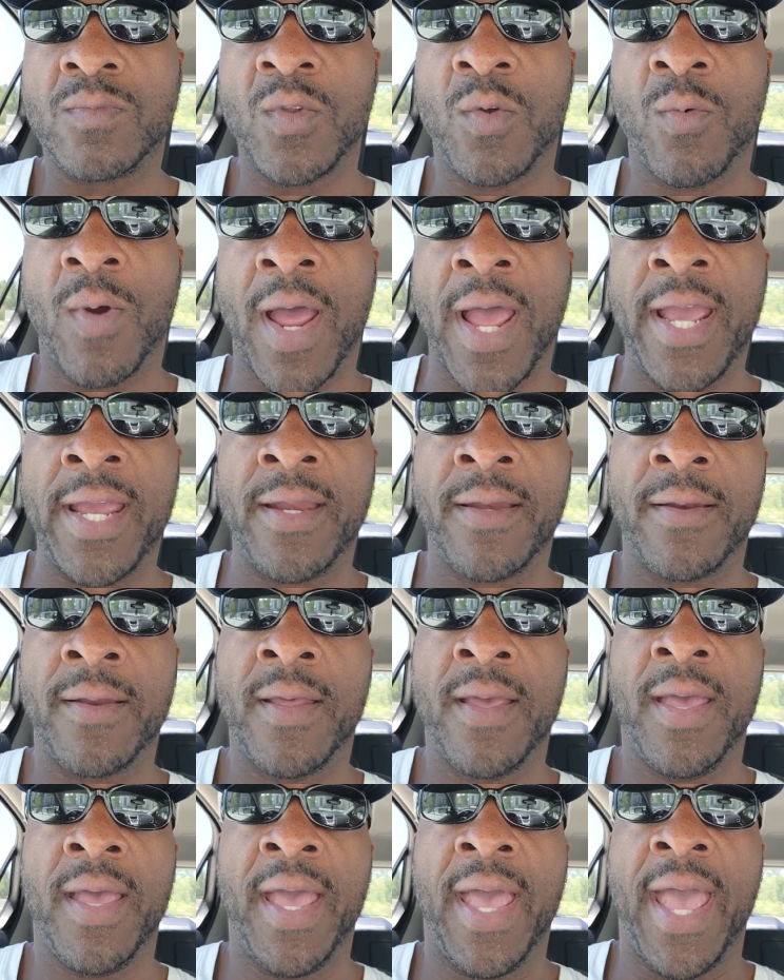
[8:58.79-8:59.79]
Right?
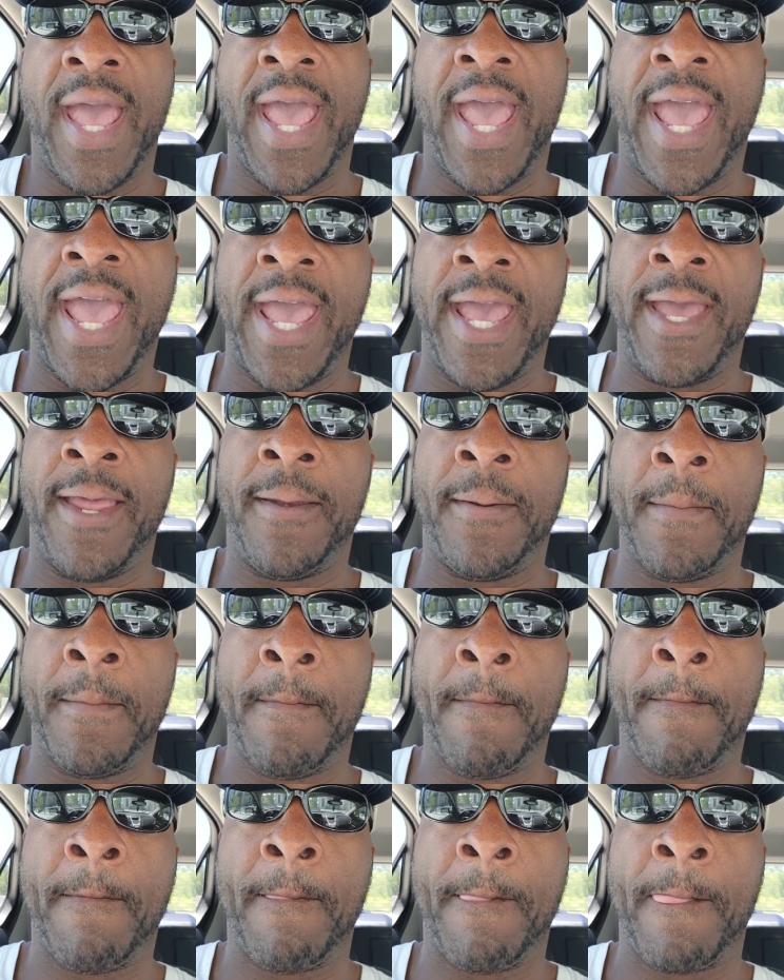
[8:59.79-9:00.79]
And
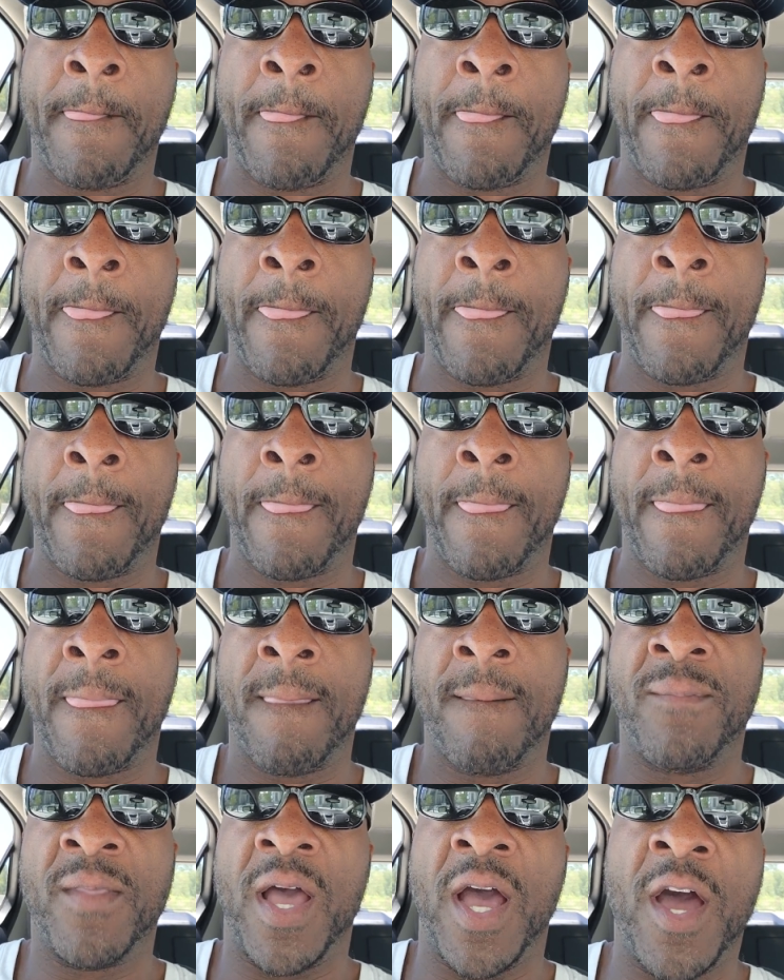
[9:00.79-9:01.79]

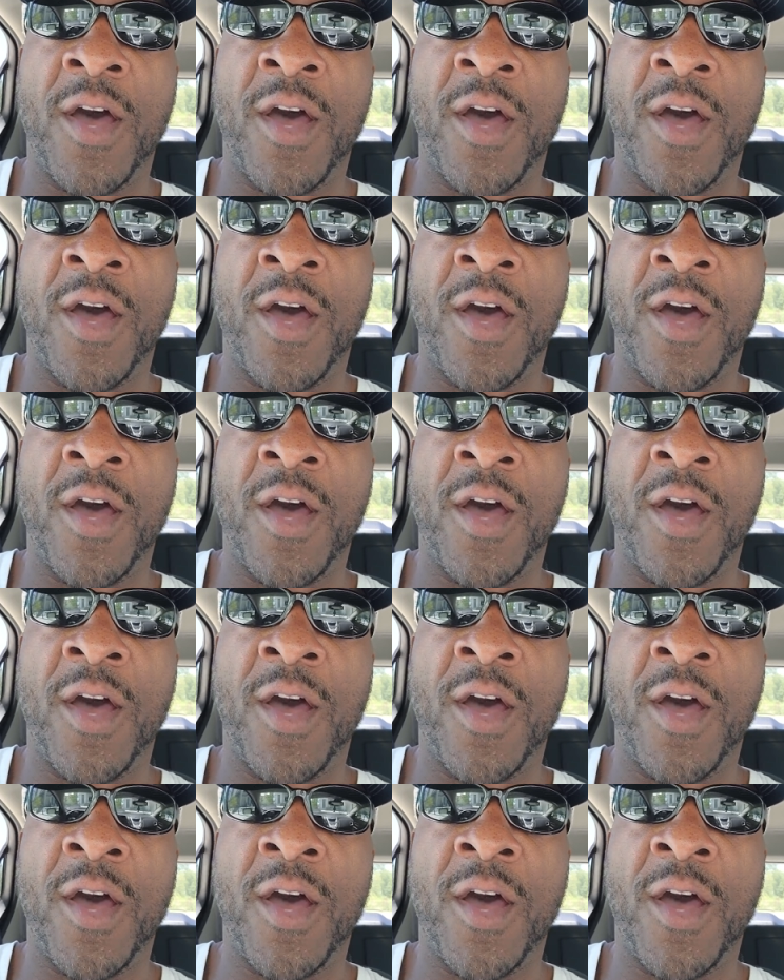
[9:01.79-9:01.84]
the